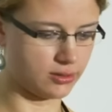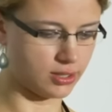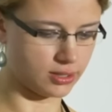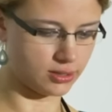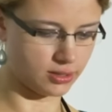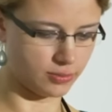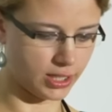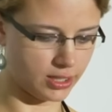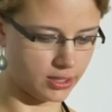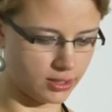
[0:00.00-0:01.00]
that's the
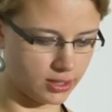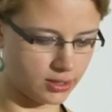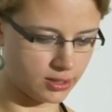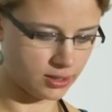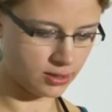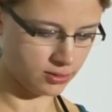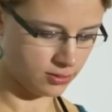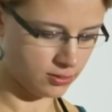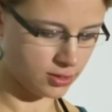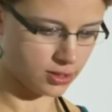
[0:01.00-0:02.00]
domain, and then
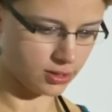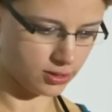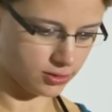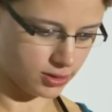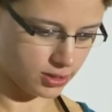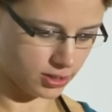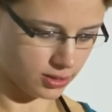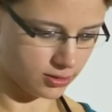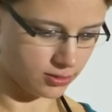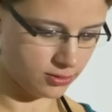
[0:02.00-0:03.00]
close it
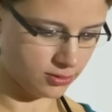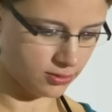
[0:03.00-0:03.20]
here.